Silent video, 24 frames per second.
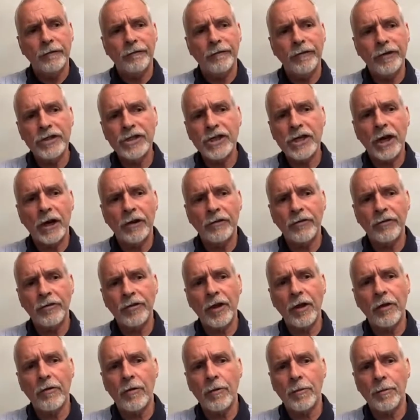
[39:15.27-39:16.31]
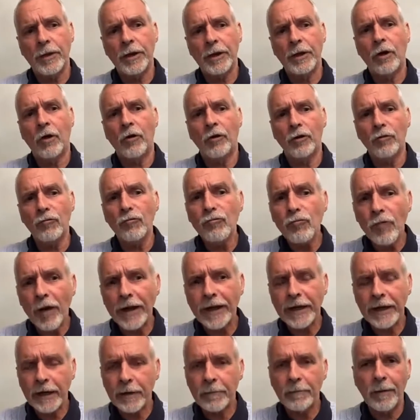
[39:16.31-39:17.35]
physiotherapy on a
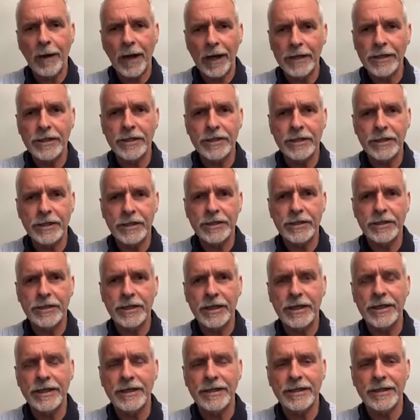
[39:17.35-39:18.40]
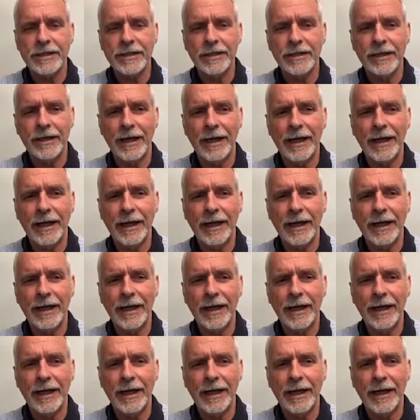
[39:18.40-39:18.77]
regular basis is